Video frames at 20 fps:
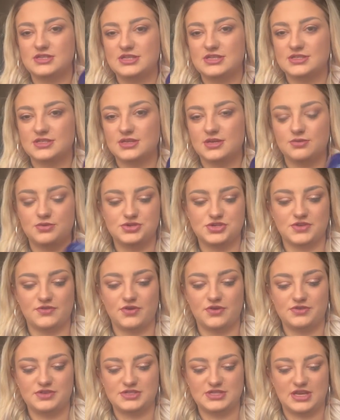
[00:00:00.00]
Teezer, which I've
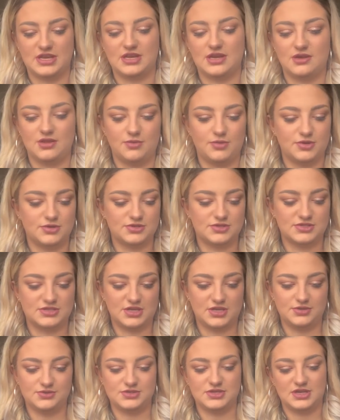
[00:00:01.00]
already taken out of the box because I
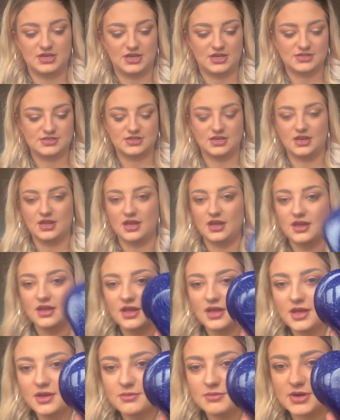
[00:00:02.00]
used it yesterday.
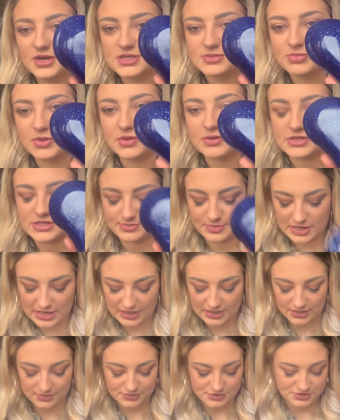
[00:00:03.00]
But it's blue and
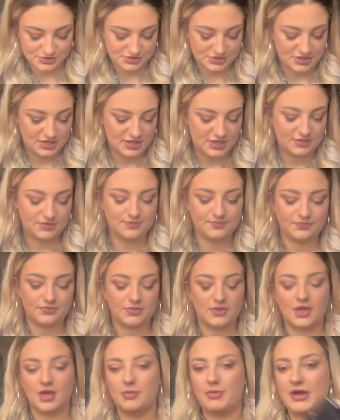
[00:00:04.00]
sparkly, which is cute.
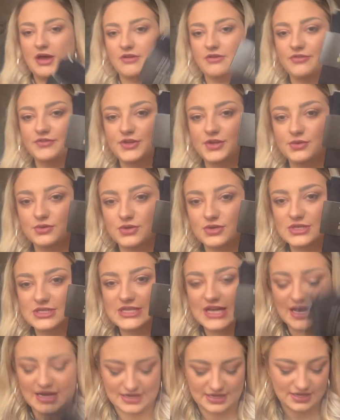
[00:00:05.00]
A pair of New Look
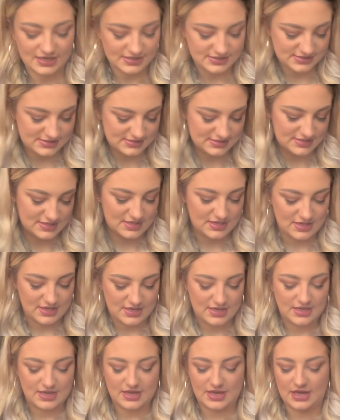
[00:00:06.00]
tights.
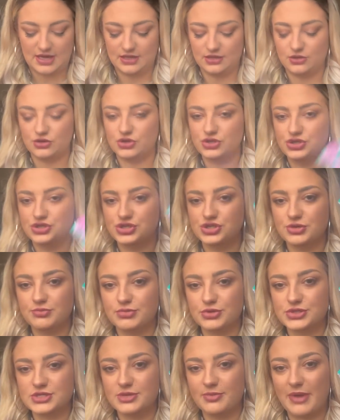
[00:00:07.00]
A Lush
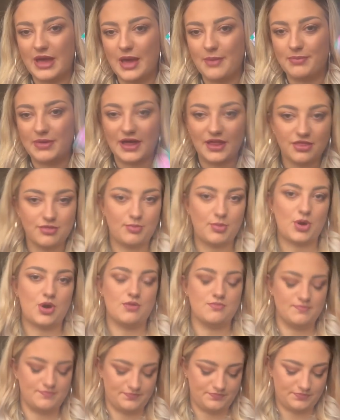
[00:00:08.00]
Bear bath
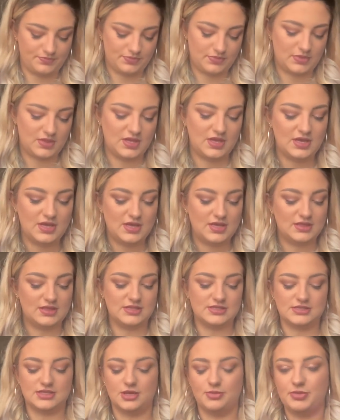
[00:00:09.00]
bomb.
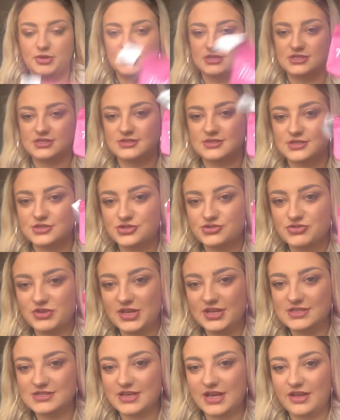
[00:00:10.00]
This little purse that says
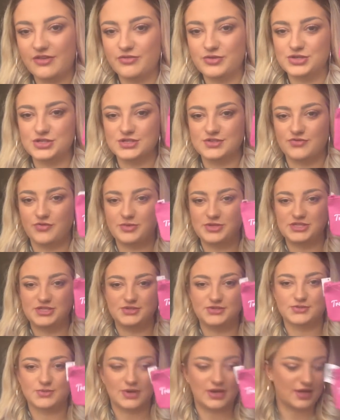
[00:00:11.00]
treat yourself, which is for me to
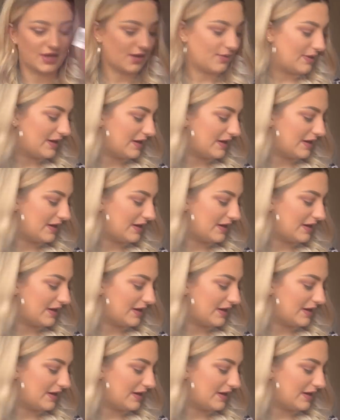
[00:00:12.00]
use when I go